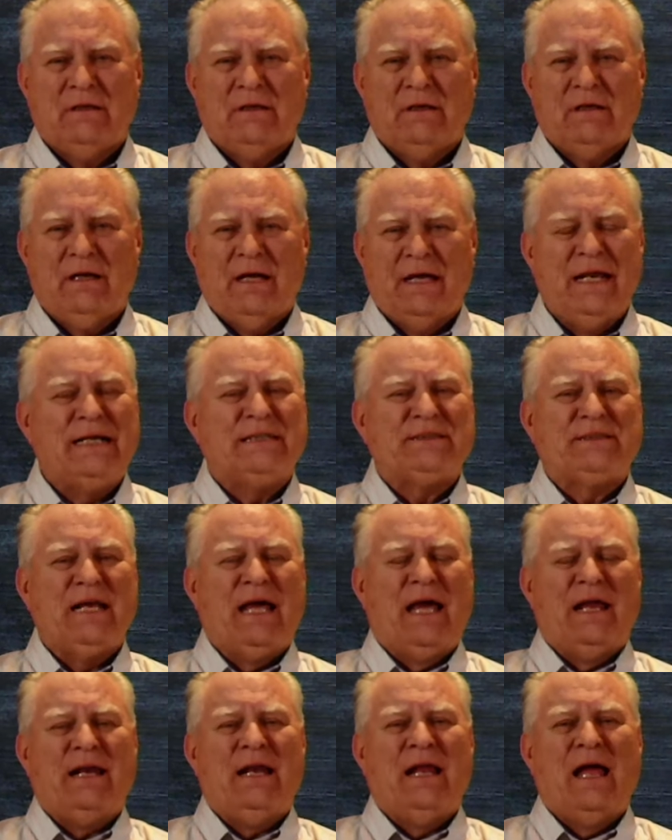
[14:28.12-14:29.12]
and he
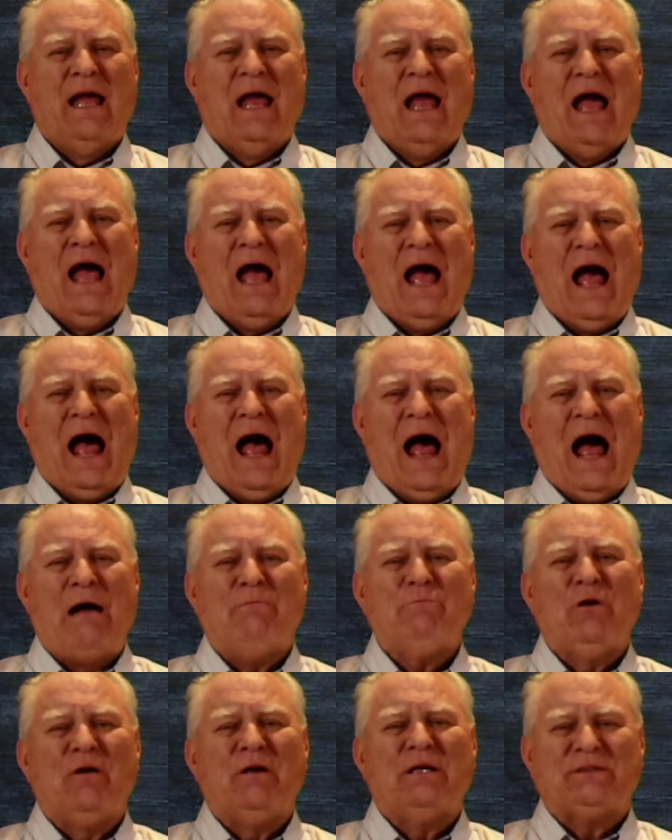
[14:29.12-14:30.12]
said
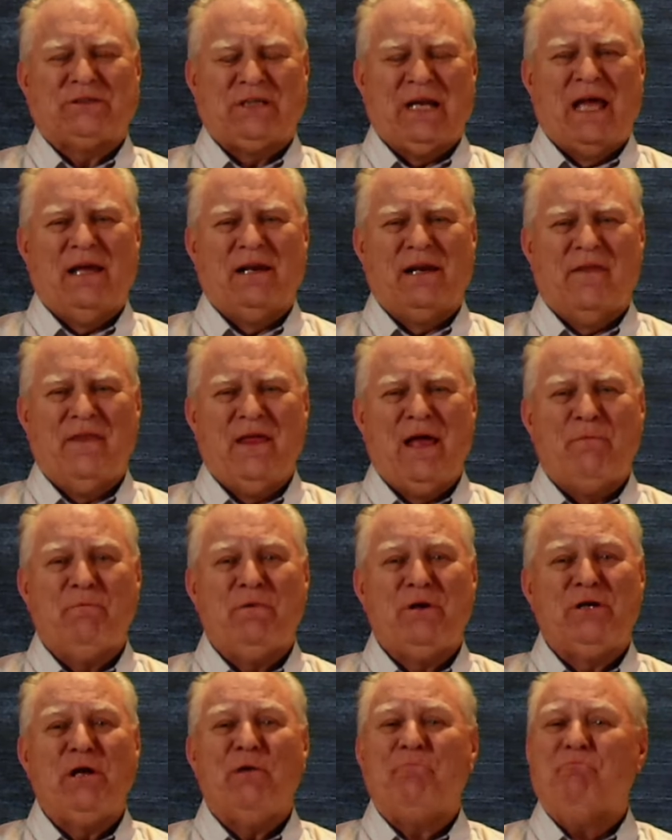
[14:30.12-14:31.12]
i'm going to say unto them
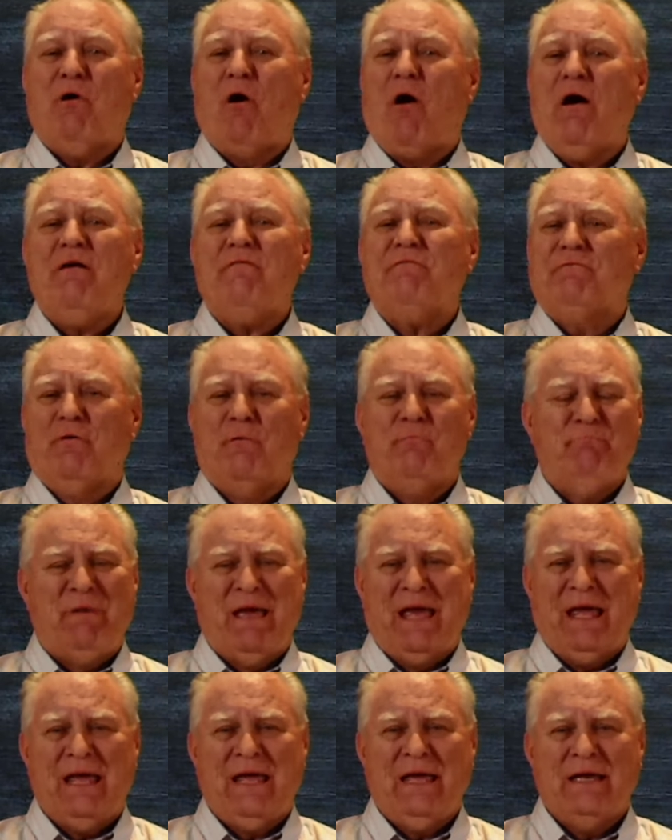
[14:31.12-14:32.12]
depart from
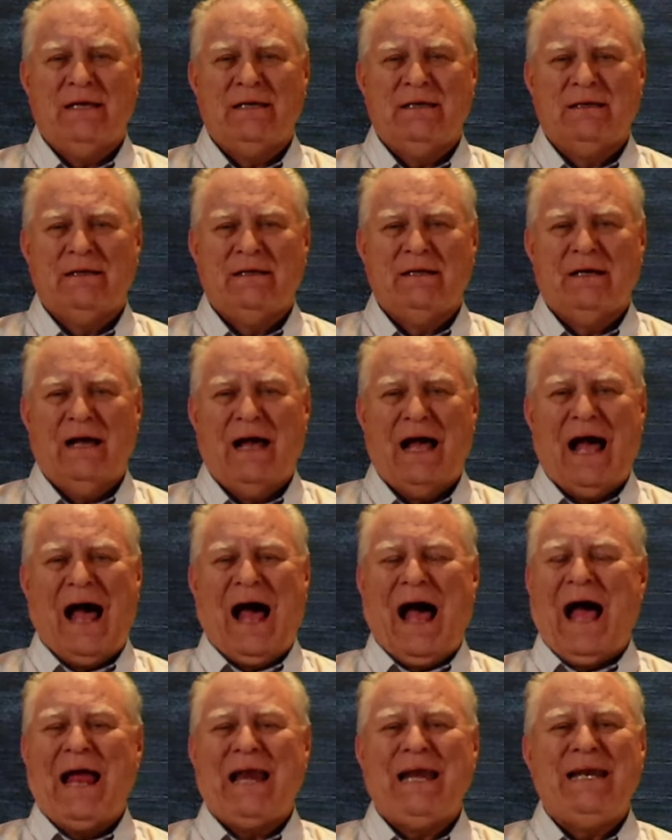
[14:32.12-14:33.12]
me
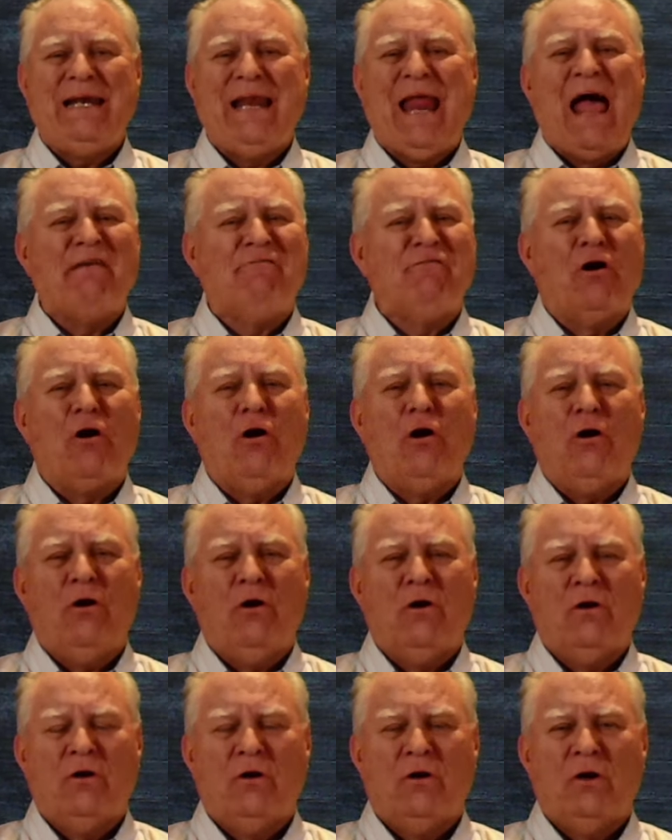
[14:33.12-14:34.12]
i
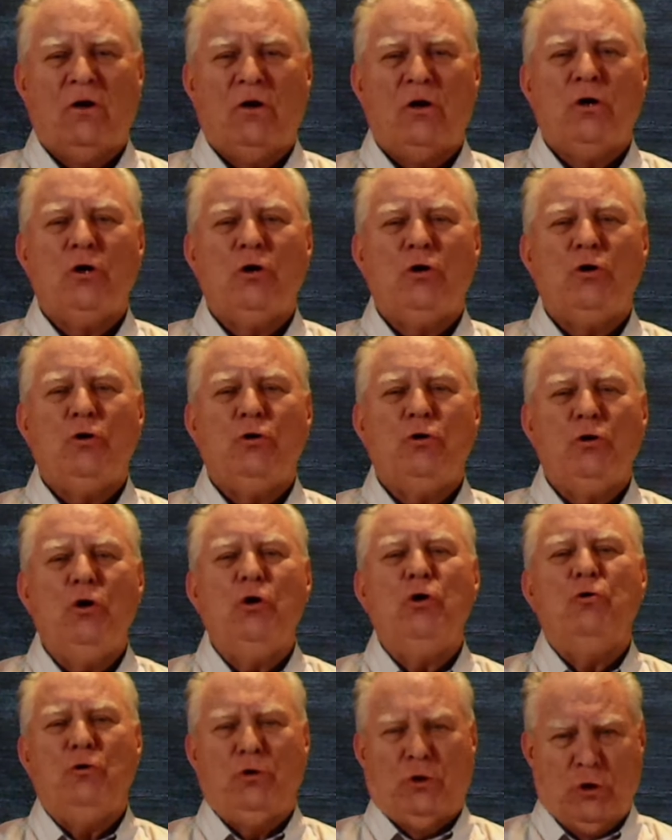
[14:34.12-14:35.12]
never
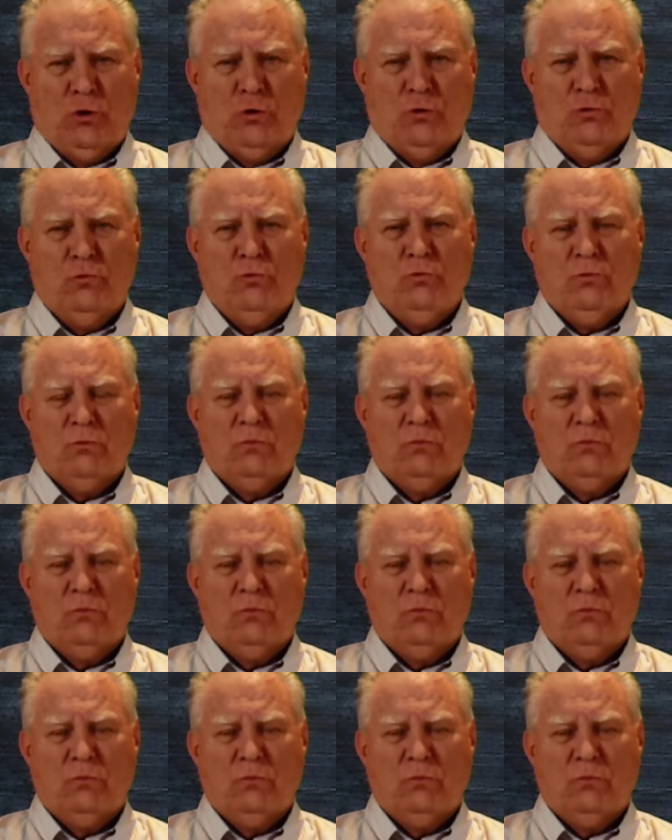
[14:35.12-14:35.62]
knew you